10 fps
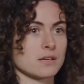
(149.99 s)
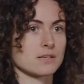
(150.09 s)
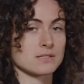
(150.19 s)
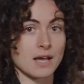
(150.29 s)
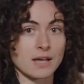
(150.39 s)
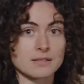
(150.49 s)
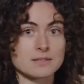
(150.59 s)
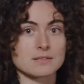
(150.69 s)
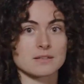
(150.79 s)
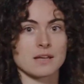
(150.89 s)

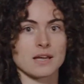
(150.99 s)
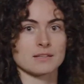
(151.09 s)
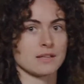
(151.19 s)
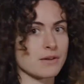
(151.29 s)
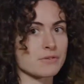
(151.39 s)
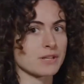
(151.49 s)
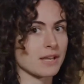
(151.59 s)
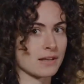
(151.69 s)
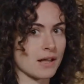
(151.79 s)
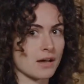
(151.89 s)
science and in everyday
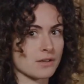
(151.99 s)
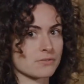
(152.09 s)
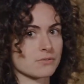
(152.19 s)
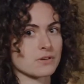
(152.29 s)
life,